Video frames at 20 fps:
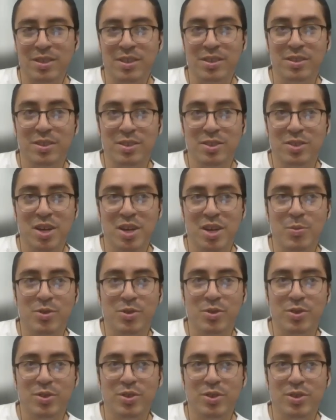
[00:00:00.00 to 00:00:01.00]
in this
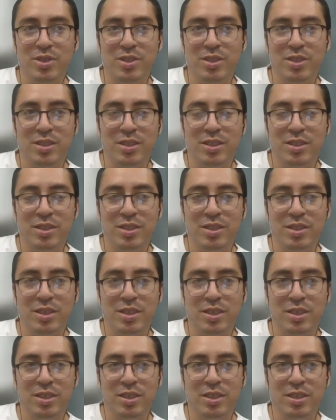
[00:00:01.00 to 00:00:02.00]
chapter,
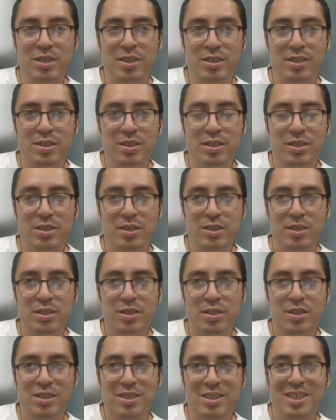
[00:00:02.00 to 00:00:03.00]
the
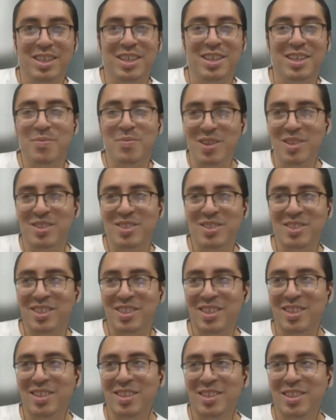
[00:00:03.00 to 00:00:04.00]
yeah, he mentions
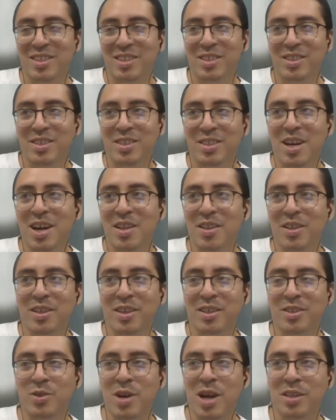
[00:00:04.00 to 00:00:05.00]
like, yeah,
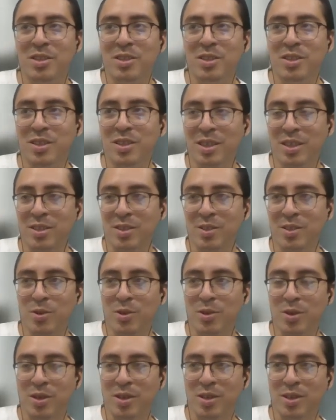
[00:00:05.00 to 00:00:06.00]
like attracting like
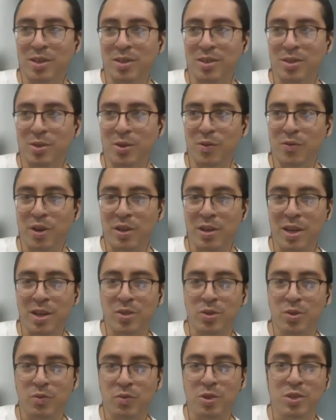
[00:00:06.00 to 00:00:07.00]
your
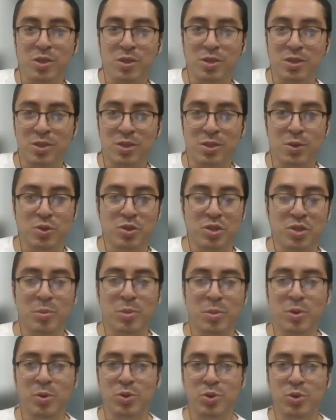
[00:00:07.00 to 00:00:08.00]
financial riches is so
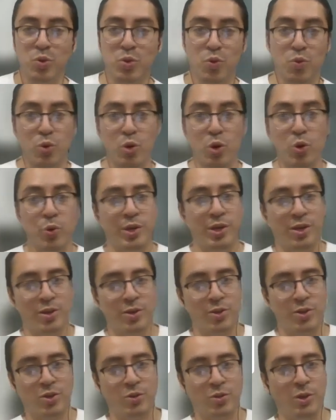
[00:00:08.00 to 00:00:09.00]
similar to wooing
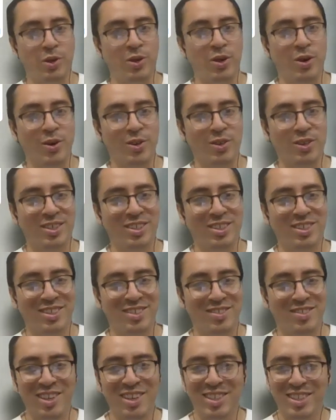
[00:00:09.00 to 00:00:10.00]
your sweetheart,
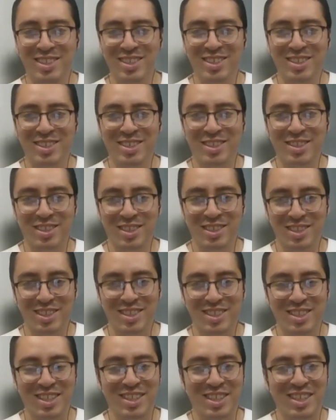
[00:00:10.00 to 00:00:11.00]
right? Didn't he
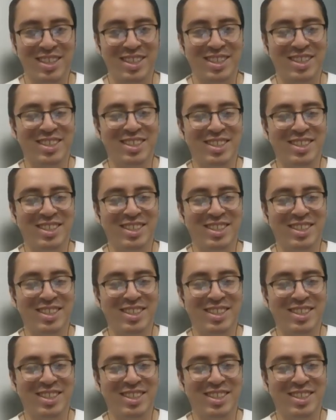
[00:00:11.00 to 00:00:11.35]
say that?